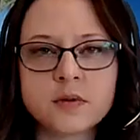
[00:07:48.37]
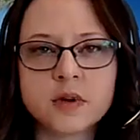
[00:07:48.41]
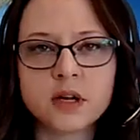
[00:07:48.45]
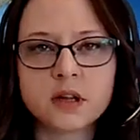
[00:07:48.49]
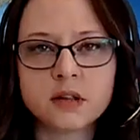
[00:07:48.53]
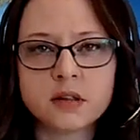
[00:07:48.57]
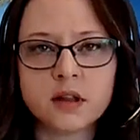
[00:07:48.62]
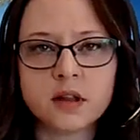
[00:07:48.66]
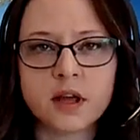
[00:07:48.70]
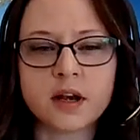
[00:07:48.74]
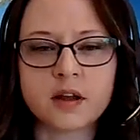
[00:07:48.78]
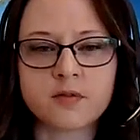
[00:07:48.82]
want to
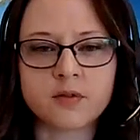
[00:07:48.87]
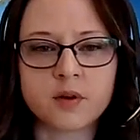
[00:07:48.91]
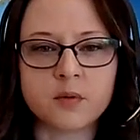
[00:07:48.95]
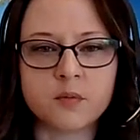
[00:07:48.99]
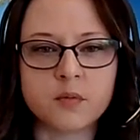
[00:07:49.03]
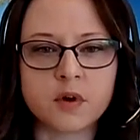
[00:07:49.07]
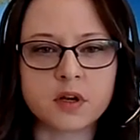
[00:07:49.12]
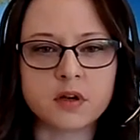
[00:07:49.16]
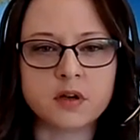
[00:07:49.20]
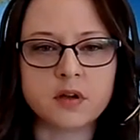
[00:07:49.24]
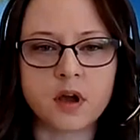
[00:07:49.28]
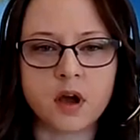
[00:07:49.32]
let
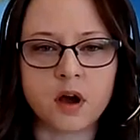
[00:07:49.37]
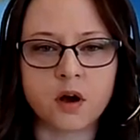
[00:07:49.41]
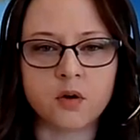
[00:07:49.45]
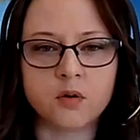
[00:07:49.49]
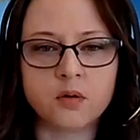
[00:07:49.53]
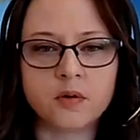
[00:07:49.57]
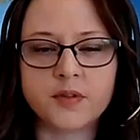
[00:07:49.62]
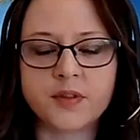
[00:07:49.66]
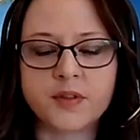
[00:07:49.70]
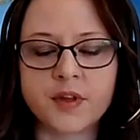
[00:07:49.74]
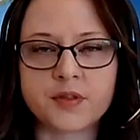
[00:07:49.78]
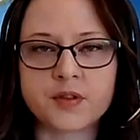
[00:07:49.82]
everyone know
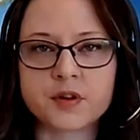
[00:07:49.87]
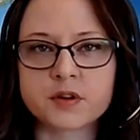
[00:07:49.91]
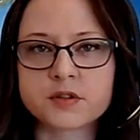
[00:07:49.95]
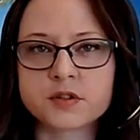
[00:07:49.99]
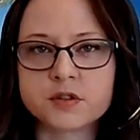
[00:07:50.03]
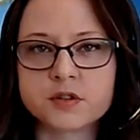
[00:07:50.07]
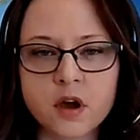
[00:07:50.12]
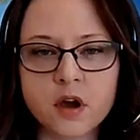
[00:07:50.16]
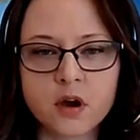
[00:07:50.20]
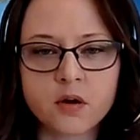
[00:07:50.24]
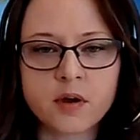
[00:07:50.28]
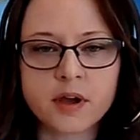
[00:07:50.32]
that there's
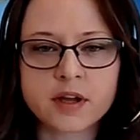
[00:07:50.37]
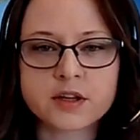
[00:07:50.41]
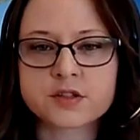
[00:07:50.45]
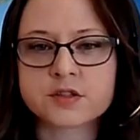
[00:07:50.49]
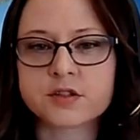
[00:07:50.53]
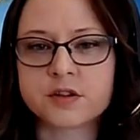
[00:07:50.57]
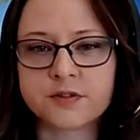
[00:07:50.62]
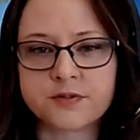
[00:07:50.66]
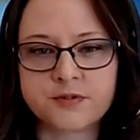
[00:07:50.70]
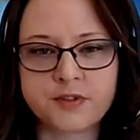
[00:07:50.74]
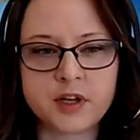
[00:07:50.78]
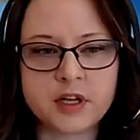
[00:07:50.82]
no
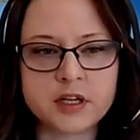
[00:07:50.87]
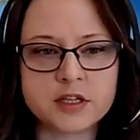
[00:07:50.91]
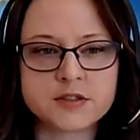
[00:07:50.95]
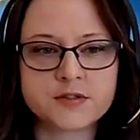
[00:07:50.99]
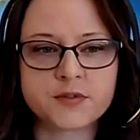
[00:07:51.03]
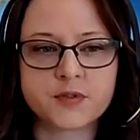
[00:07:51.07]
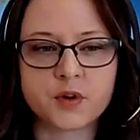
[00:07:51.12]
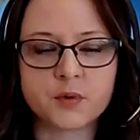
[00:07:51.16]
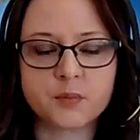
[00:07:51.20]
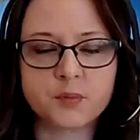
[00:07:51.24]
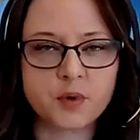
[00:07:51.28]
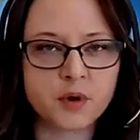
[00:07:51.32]
extra fees
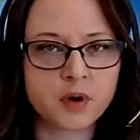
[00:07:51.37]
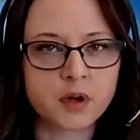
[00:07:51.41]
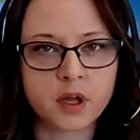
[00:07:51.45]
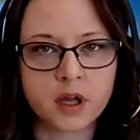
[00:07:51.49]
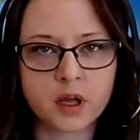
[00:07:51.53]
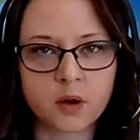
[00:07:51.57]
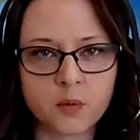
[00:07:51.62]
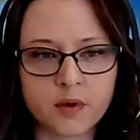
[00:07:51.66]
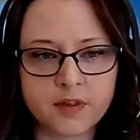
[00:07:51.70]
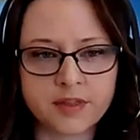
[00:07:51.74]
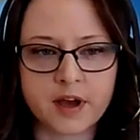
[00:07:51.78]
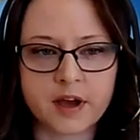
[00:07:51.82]
for
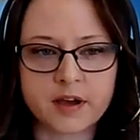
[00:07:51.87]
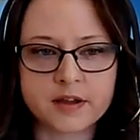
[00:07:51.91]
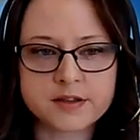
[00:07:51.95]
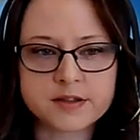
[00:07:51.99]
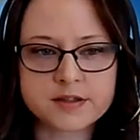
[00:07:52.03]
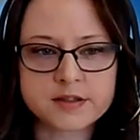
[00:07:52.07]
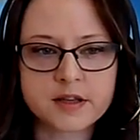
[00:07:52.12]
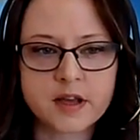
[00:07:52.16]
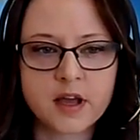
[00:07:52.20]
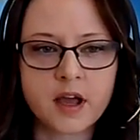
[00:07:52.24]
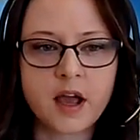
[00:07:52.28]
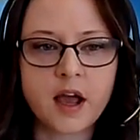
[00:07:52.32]
booking with
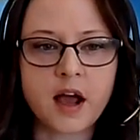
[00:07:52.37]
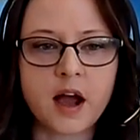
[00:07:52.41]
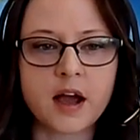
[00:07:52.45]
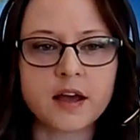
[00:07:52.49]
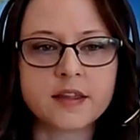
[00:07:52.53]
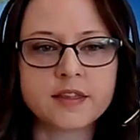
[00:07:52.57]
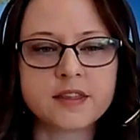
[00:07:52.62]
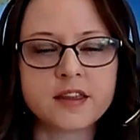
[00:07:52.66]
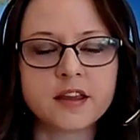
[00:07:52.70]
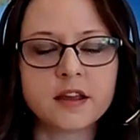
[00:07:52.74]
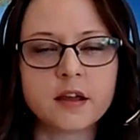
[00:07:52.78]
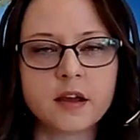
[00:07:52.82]
us. I
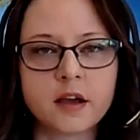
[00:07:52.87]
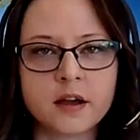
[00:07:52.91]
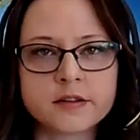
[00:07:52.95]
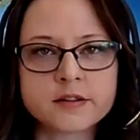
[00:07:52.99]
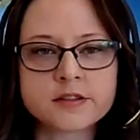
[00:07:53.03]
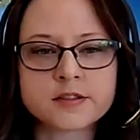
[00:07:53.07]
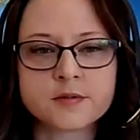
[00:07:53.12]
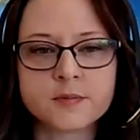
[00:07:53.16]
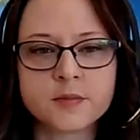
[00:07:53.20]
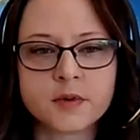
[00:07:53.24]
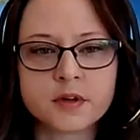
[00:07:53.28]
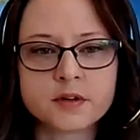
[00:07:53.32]
think
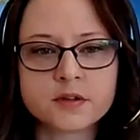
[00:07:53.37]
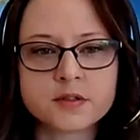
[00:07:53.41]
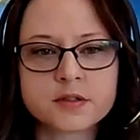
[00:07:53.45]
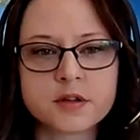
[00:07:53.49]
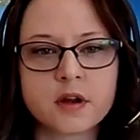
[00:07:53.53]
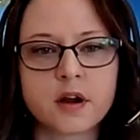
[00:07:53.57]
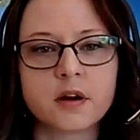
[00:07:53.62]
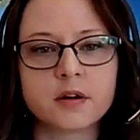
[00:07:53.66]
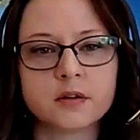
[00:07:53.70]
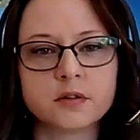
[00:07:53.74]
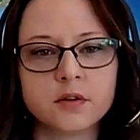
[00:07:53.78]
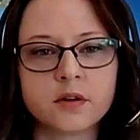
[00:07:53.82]
customers
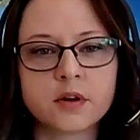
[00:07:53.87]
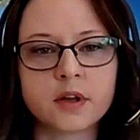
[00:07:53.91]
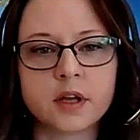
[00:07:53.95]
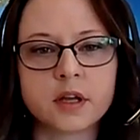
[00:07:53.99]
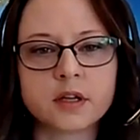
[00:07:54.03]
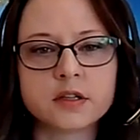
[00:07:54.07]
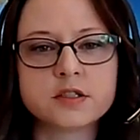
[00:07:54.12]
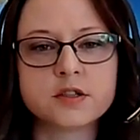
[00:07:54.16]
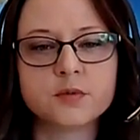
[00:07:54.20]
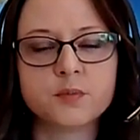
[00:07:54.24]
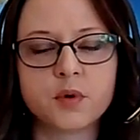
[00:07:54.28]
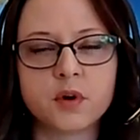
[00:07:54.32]
are
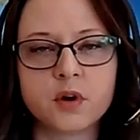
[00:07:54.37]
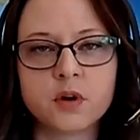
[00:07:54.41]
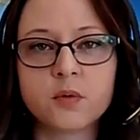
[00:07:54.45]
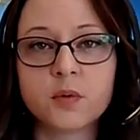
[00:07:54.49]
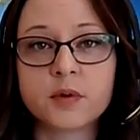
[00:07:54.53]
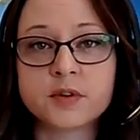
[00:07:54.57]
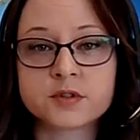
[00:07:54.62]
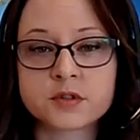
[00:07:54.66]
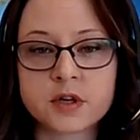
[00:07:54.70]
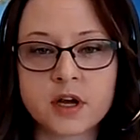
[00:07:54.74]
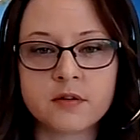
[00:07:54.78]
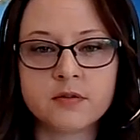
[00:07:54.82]
looking to book
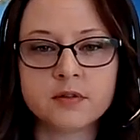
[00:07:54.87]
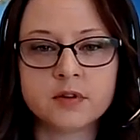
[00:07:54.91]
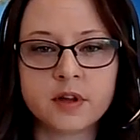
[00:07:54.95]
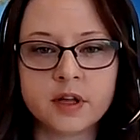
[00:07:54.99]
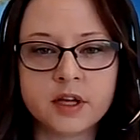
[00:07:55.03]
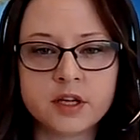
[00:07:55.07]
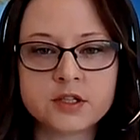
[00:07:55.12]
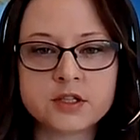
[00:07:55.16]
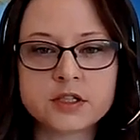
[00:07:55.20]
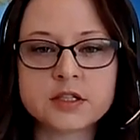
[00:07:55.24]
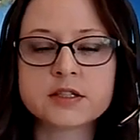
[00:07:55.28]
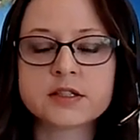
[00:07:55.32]
with travel
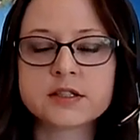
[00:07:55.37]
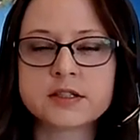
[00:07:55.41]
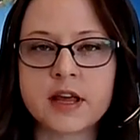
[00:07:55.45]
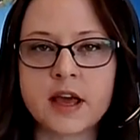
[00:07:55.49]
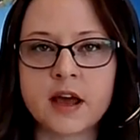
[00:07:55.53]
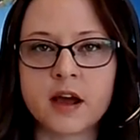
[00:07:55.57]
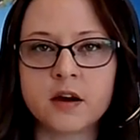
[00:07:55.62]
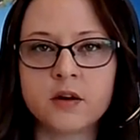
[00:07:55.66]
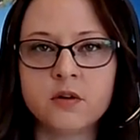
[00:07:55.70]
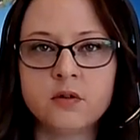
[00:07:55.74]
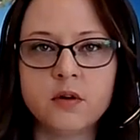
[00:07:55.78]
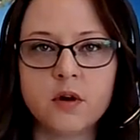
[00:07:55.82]
agents
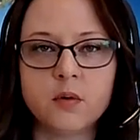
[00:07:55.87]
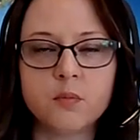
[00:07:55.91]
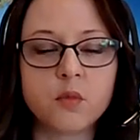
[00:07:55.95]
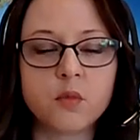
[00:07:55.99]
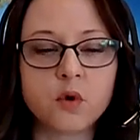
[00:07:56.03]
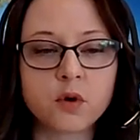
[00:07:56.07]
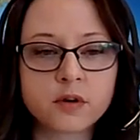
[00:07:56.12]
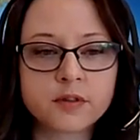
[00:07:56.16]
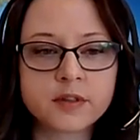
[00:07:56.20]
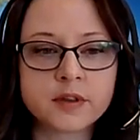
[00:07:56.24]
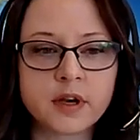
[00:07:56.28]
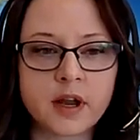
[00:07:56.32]
now
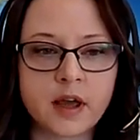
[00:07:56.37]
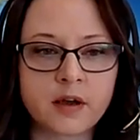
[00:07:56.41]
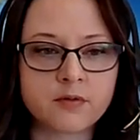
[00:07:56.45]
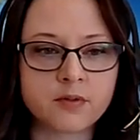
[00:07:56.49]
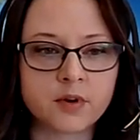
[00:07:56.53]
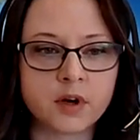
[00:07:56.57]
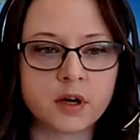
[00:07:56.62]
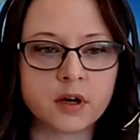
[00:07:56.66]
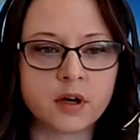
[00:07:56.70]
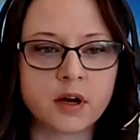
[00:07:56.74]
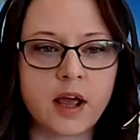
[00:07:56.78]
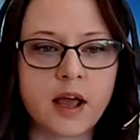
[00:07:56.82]
more than
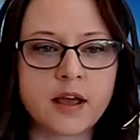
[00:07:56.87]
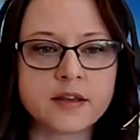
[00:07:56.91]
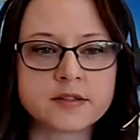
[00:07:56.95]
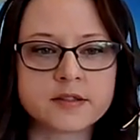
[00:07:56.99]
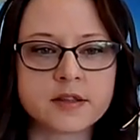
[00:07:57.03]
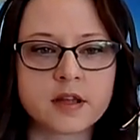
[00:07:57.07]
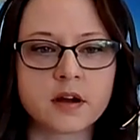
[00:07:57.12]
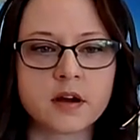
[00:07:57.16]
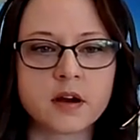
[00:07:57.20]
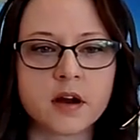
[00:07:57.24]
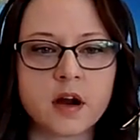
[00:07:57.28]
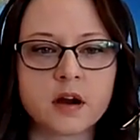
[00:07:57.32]
ever, as
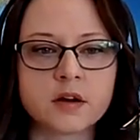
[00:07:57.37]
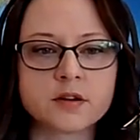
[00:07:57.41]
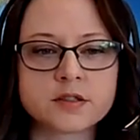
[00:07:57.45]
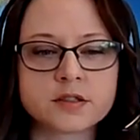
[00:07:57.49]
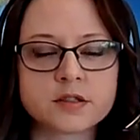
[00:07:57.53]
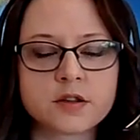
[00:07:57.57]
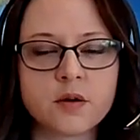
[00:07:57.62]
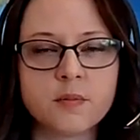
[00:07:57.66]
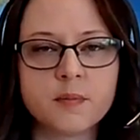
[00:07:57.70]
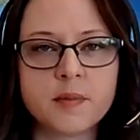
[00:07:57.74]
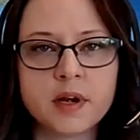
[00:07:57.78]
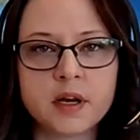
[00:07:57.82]
there are
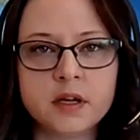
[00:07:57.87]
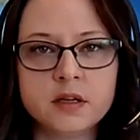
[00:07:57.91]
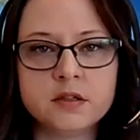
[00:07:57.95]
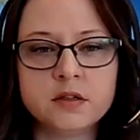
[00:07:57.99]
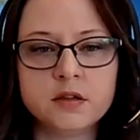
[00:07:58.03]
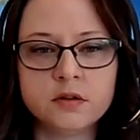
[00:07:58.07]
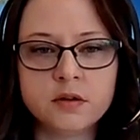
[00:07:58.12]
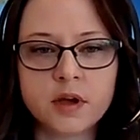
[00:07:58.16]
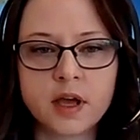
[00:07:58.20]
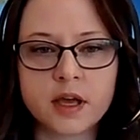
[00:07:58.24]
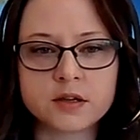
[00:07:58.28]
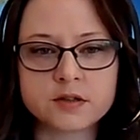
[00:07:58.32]
so many
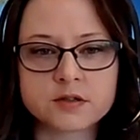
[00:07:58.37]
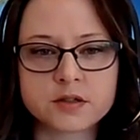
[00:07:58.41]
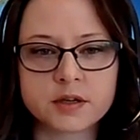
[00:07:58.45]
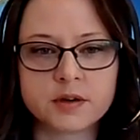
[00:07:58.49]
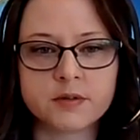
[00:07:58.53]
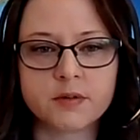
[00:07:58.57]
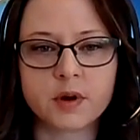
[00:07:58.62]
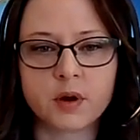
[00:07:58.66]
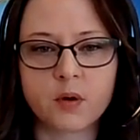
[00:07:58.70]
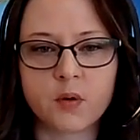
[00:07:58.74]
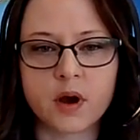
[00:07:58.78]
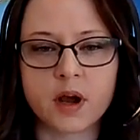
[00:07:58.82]
new entry
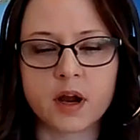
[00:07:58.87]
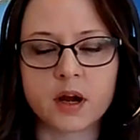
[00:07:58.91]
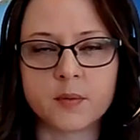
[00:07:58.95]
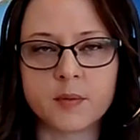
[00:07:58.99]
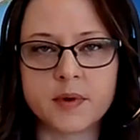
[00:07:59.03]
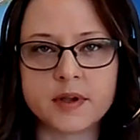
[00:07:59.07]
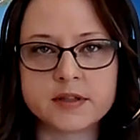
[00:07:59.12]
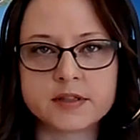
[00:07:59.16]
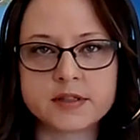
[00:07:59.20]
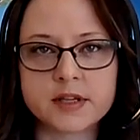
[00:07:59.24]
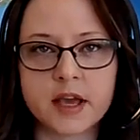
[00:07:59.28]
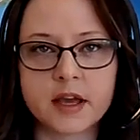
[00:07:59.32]

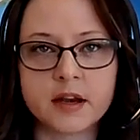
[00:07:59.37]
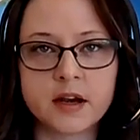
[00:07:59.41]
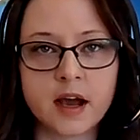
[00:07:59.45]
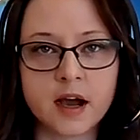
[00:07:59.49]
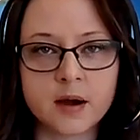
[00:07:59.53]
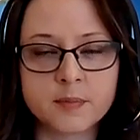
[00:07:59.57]
requirements and